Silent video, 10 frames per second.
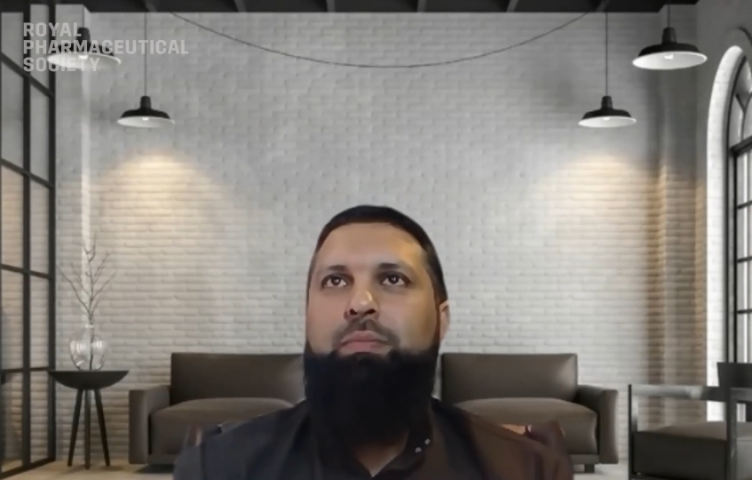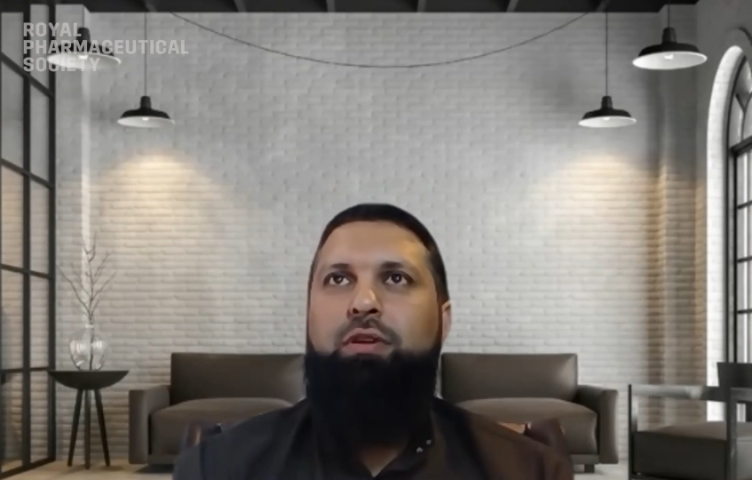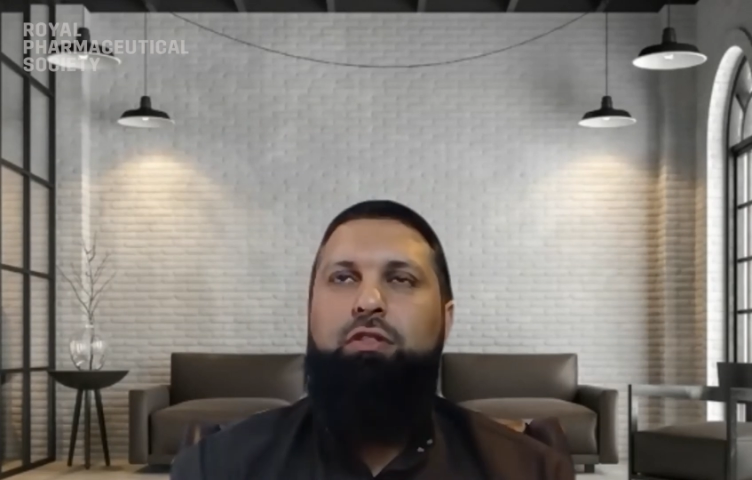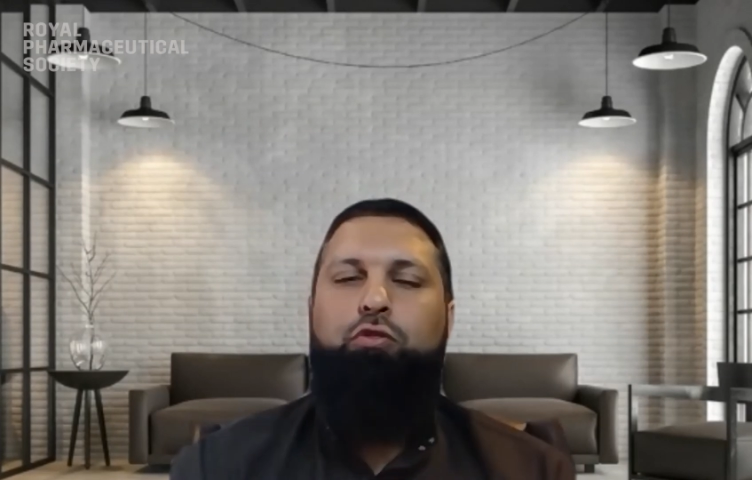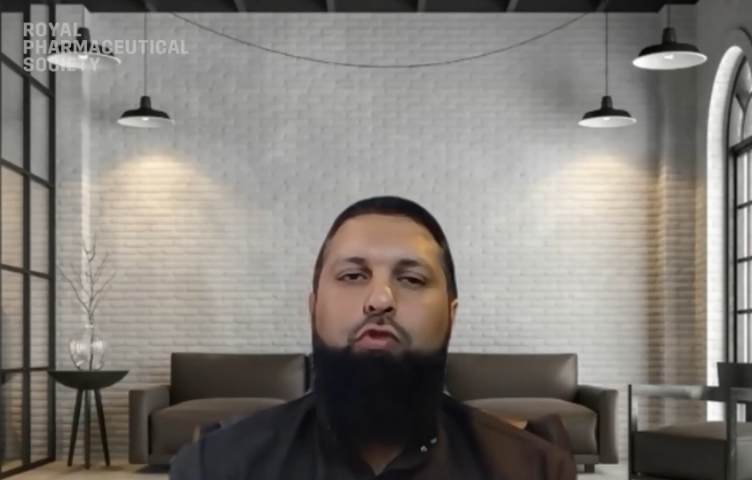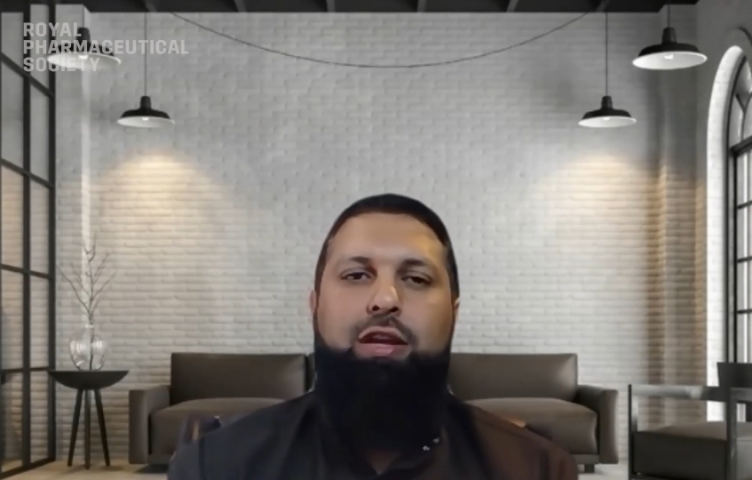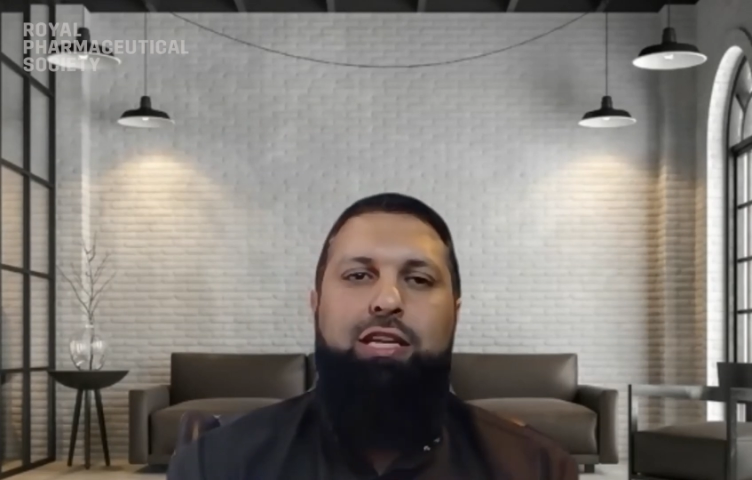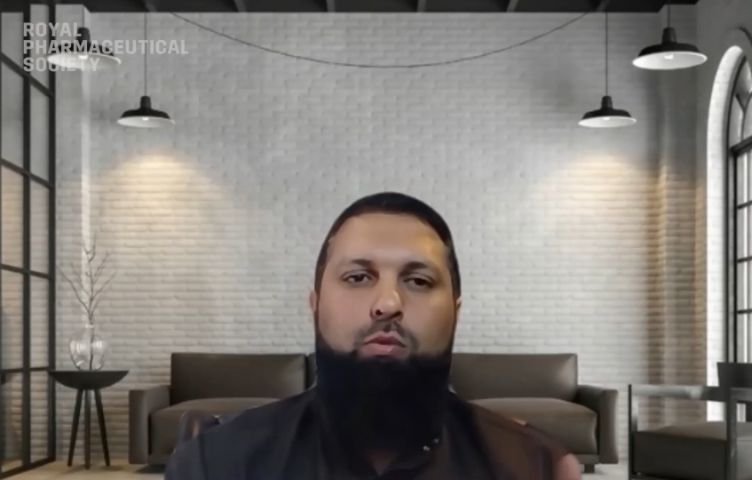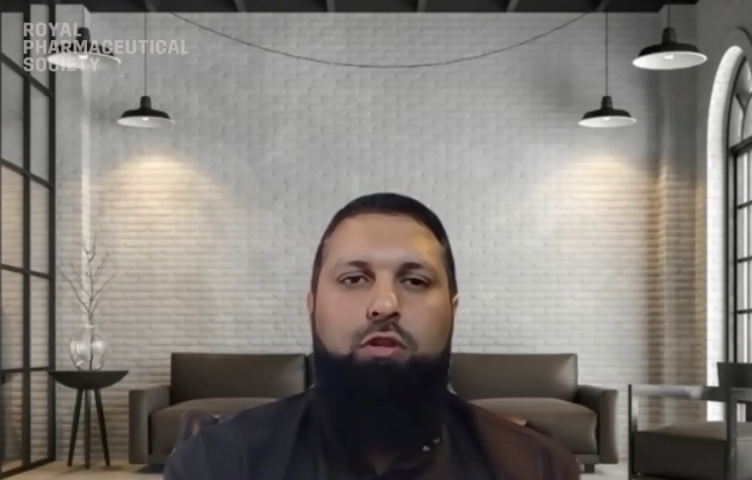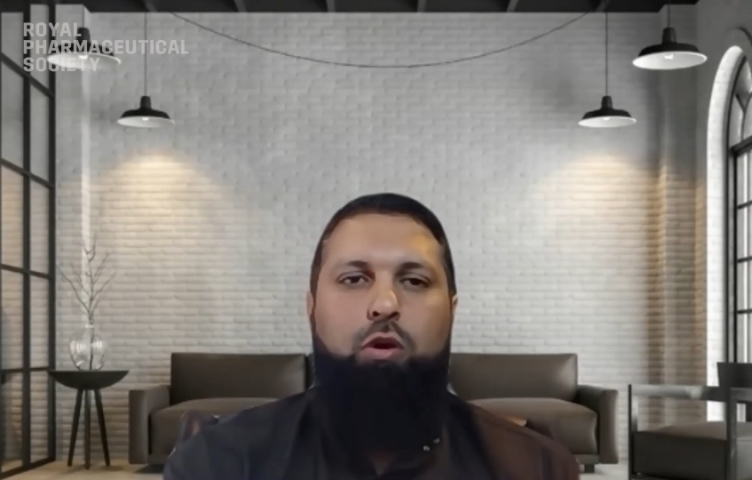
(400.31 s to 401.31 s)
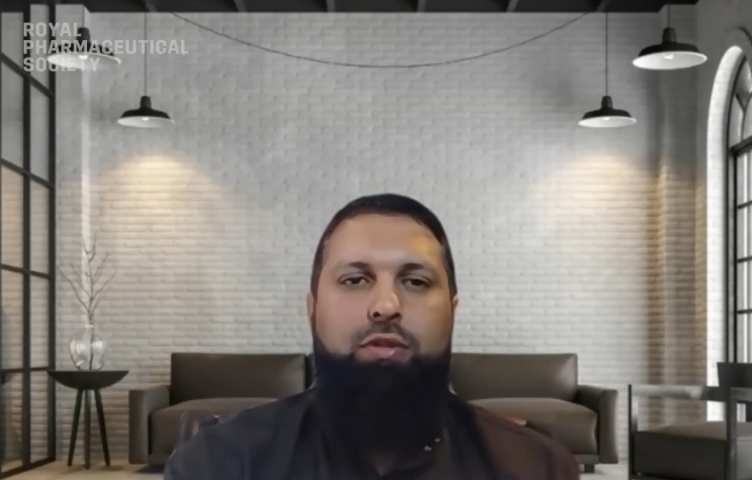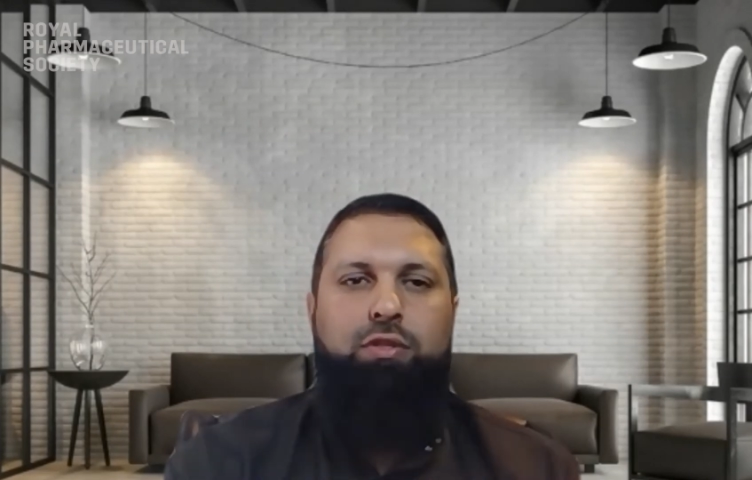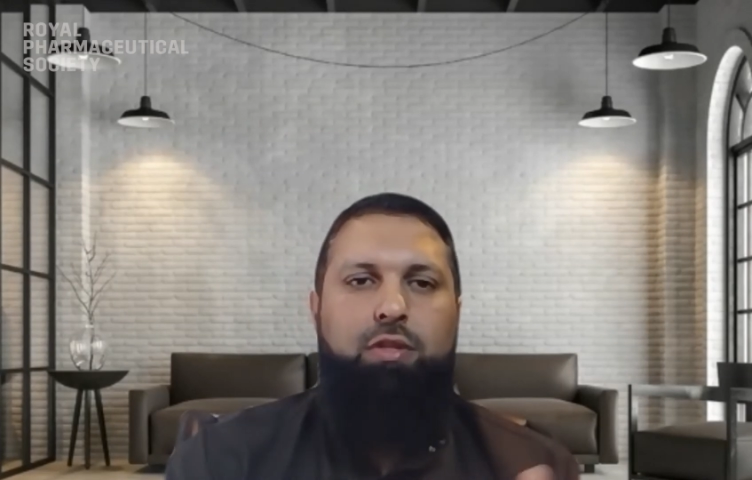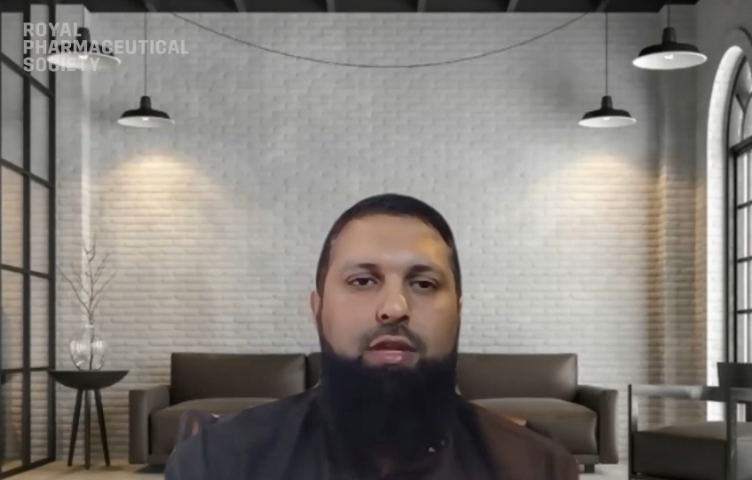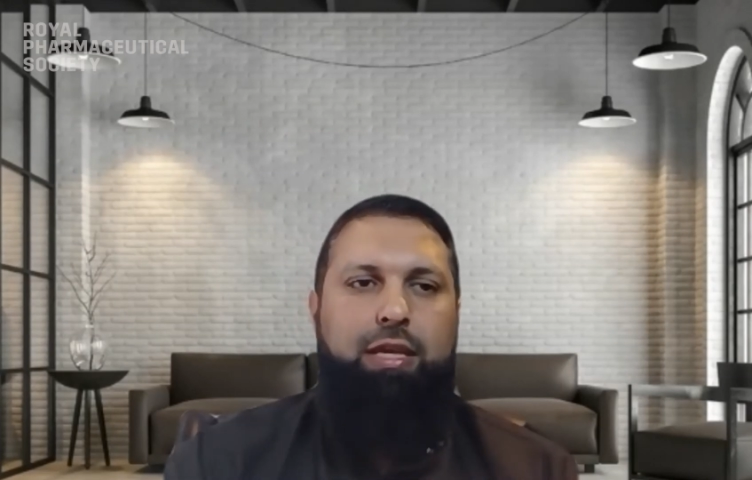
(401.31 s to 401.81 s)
because a trainee will go into the